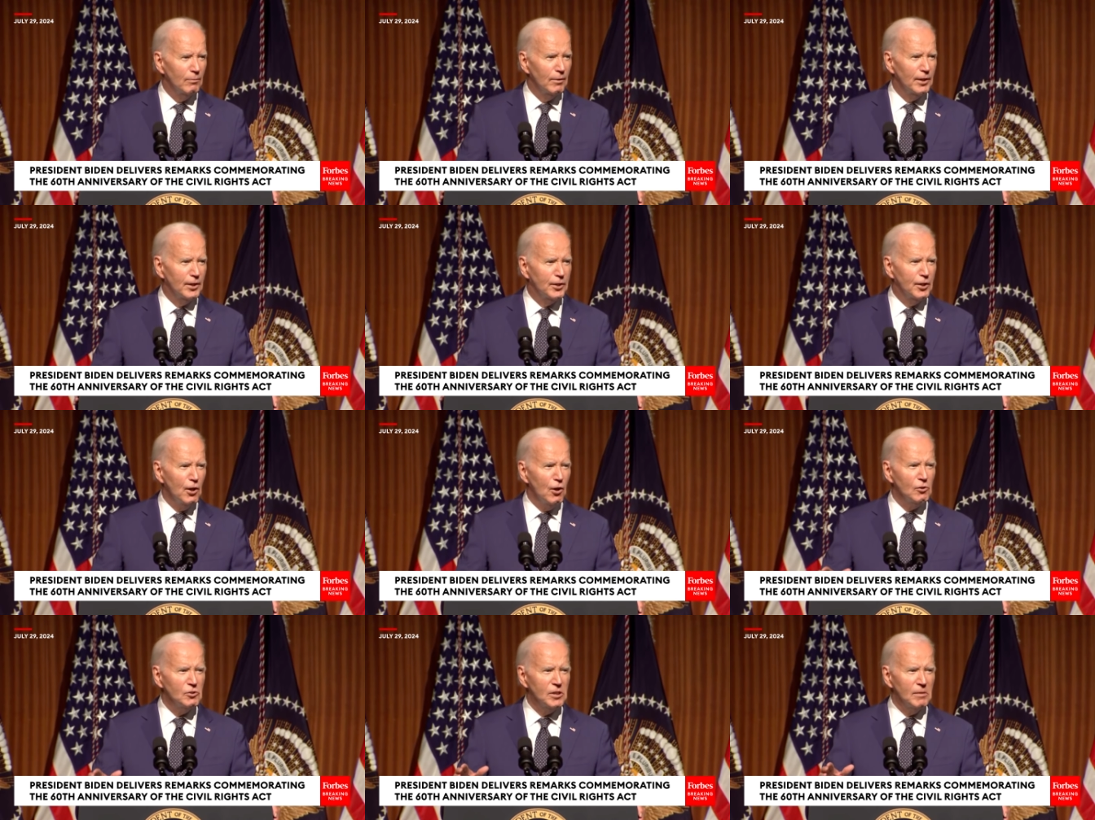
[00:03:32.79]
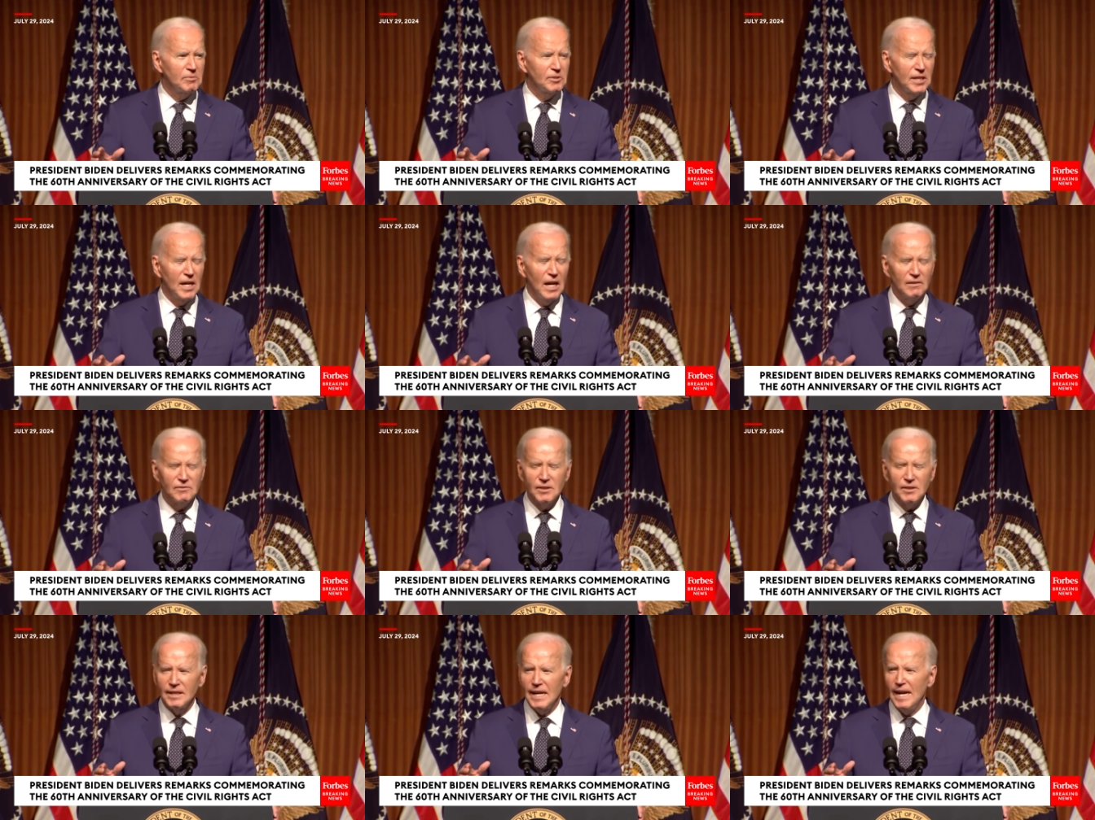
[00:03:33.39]
recuse
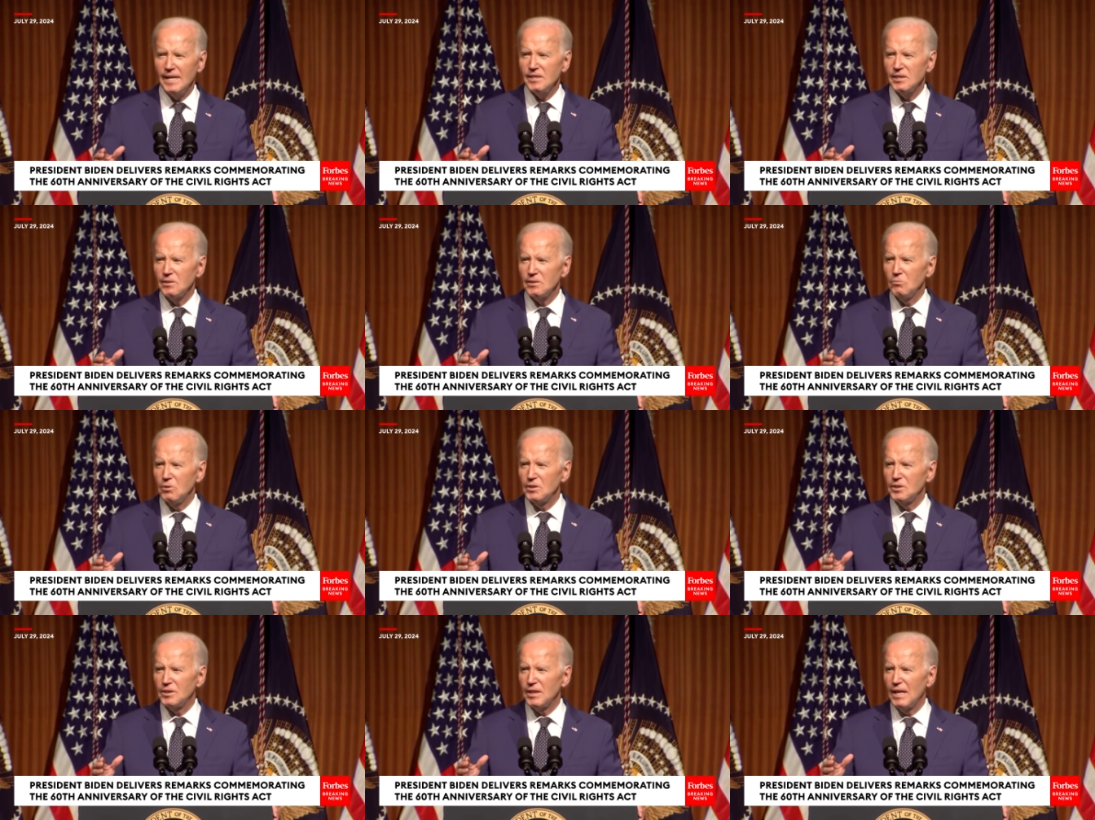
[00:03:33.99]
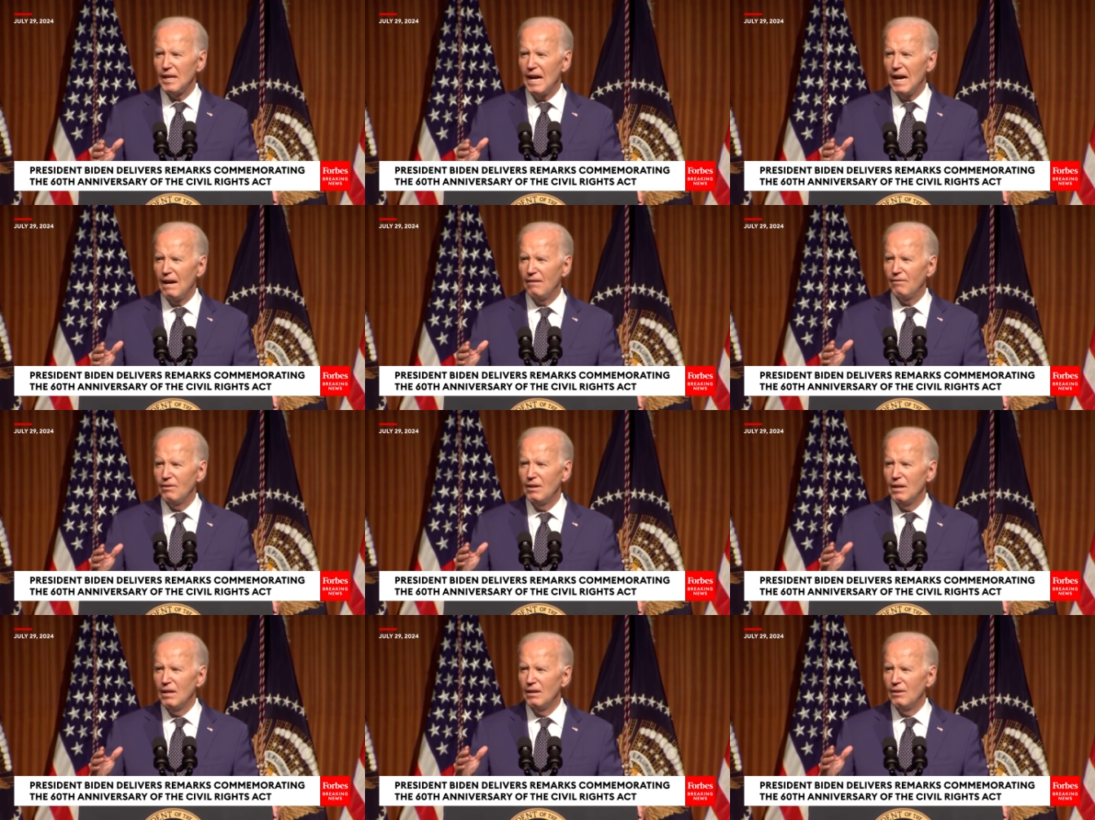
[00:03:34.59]
themselves in cases in which they
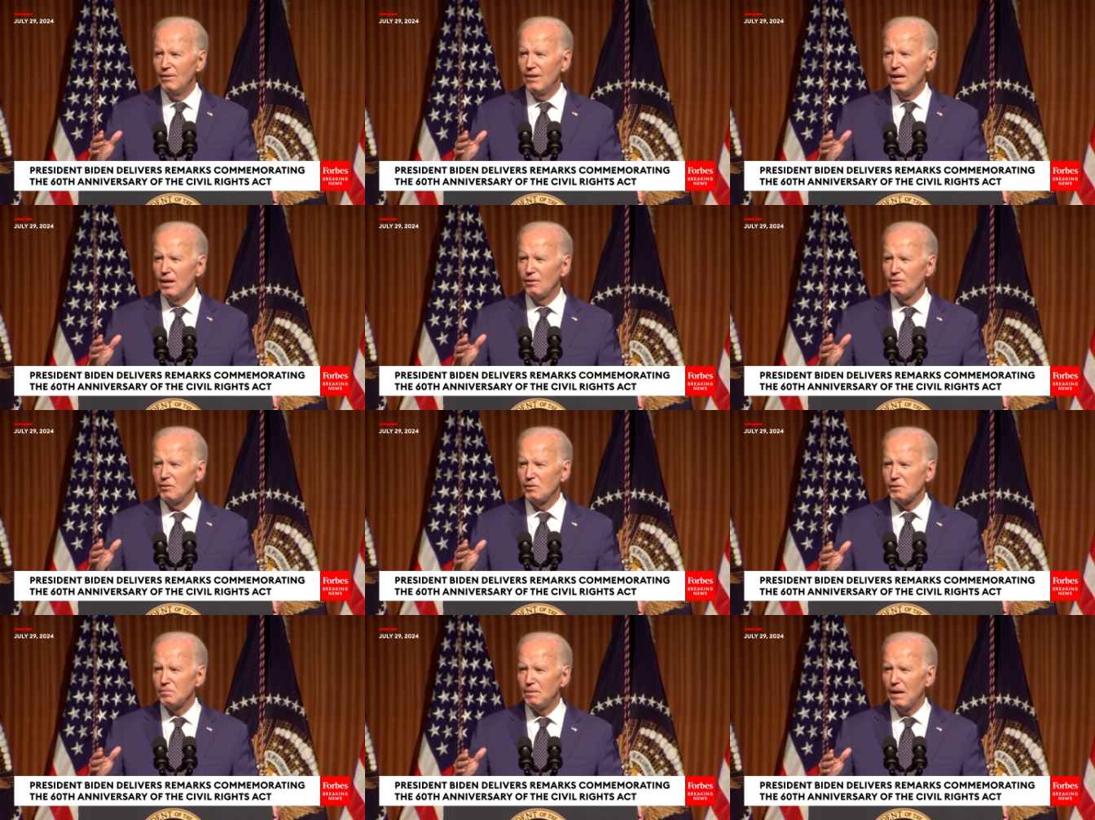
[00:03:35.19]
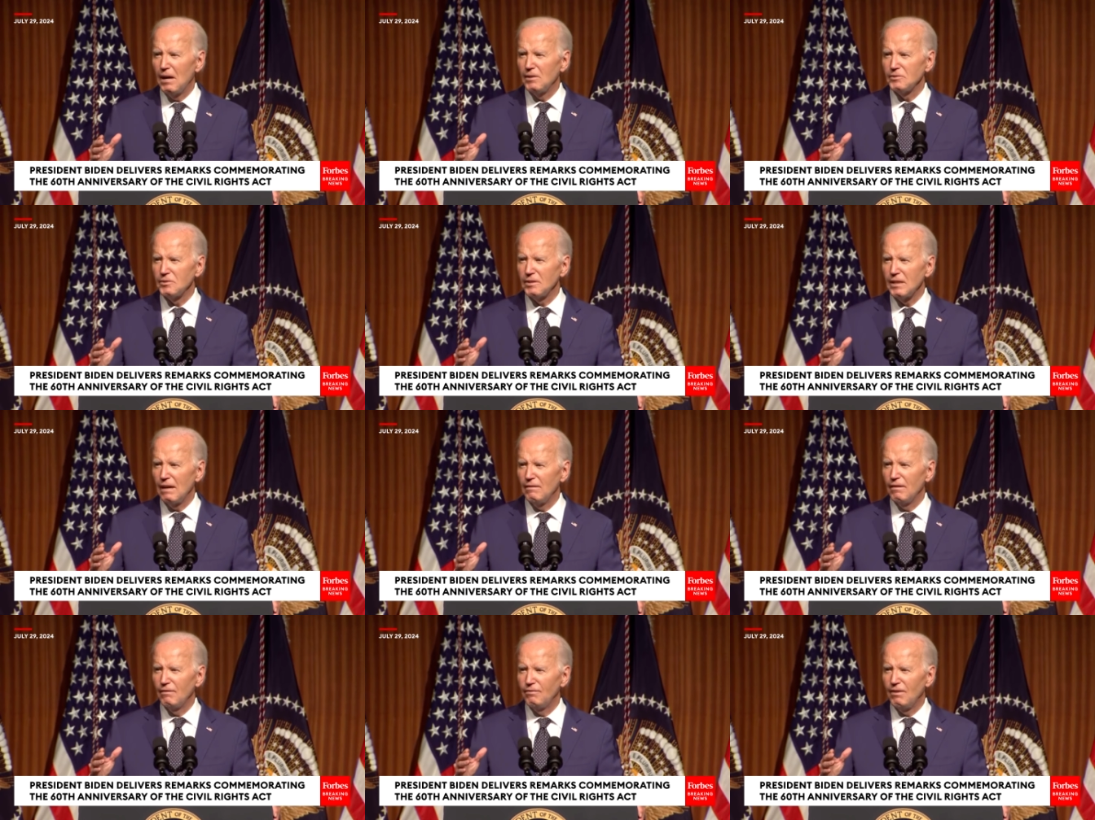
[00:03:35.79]
have they or their
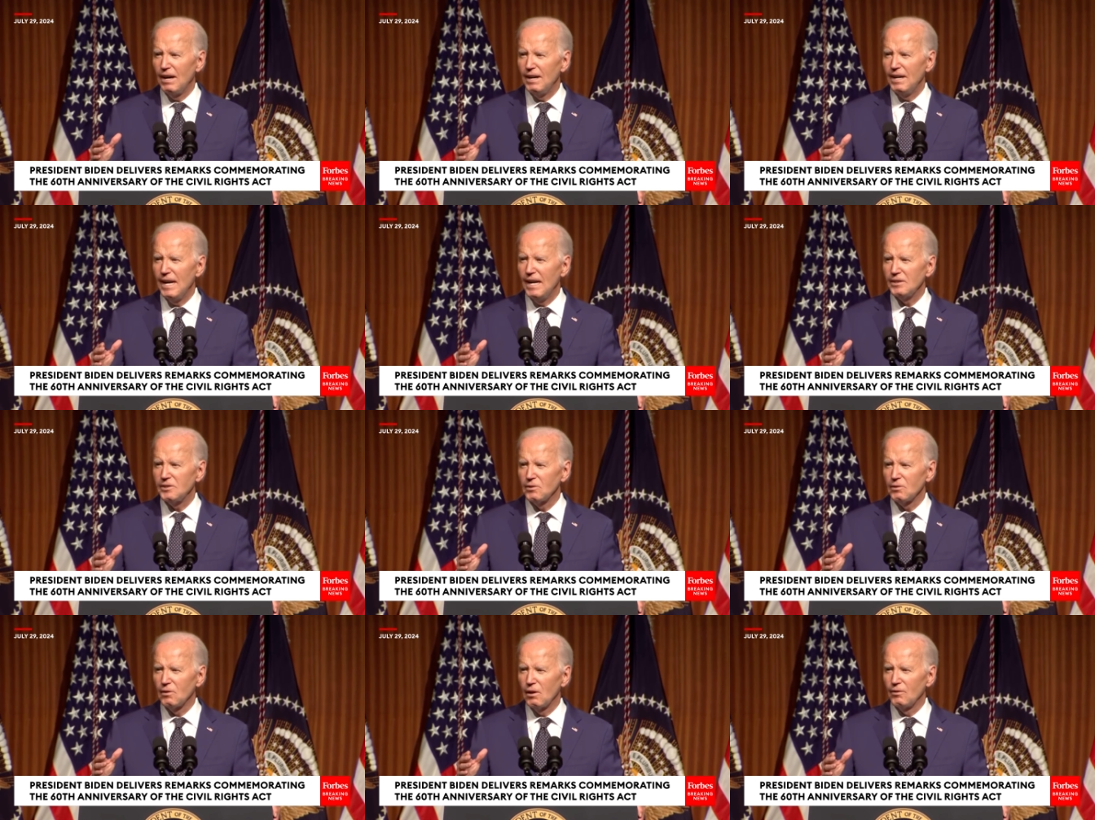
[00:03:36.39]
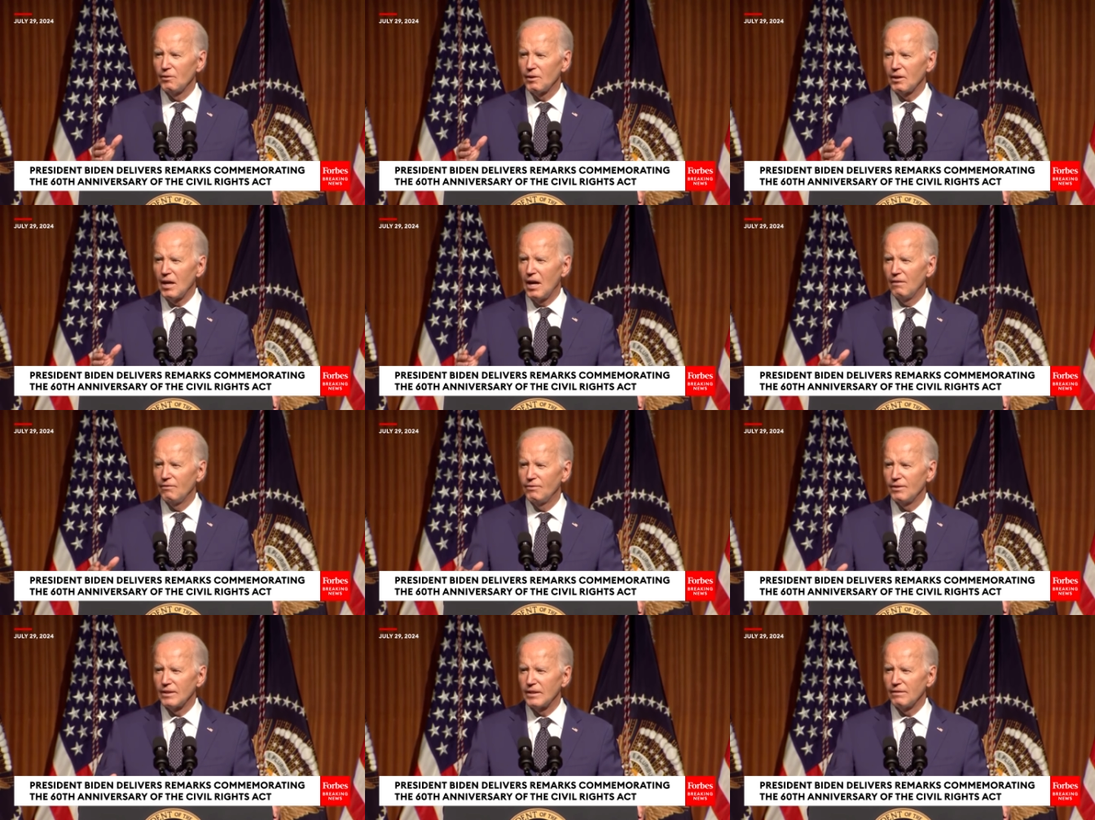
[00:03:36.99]
spouses have a financial or other
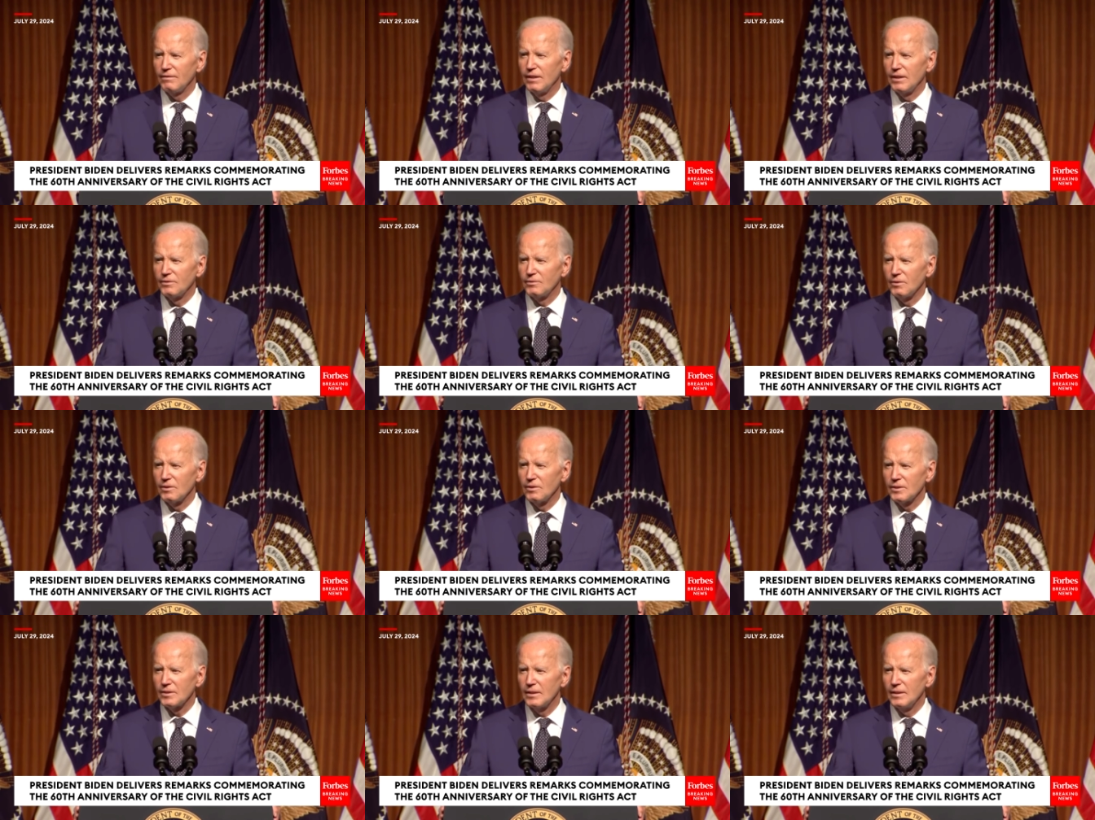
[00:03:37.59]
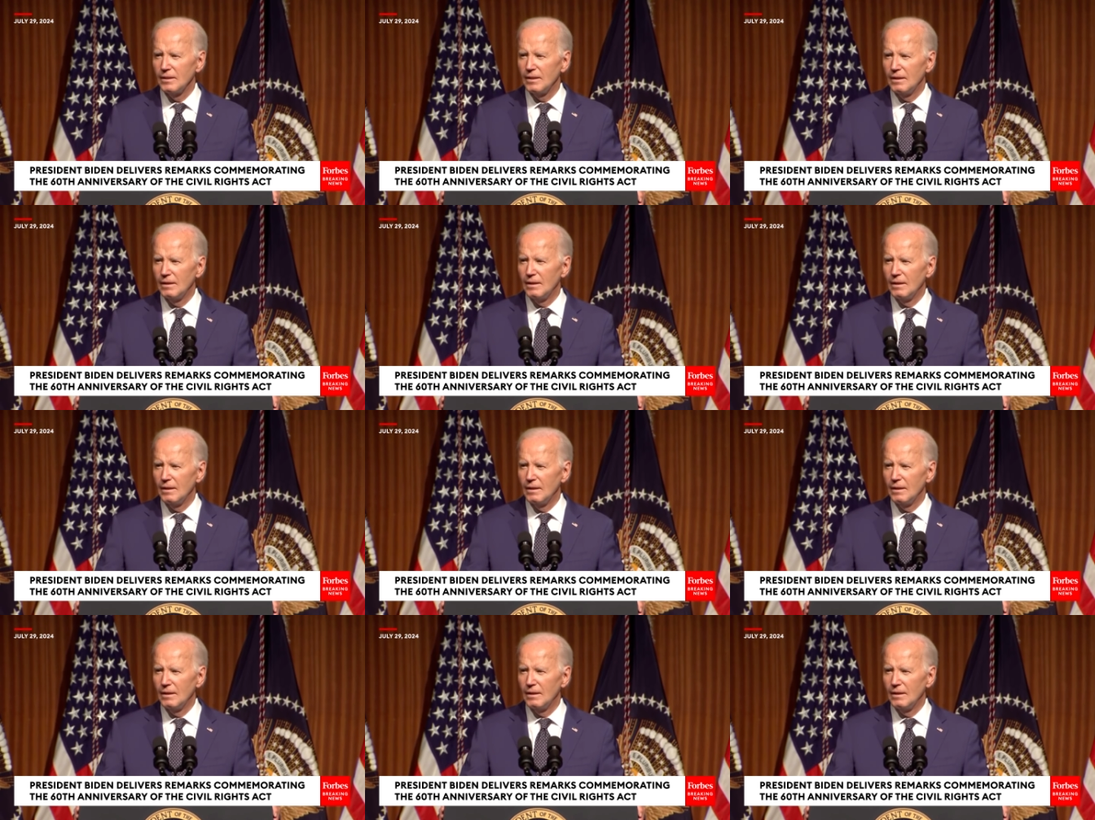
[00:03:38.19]
conflict of interest.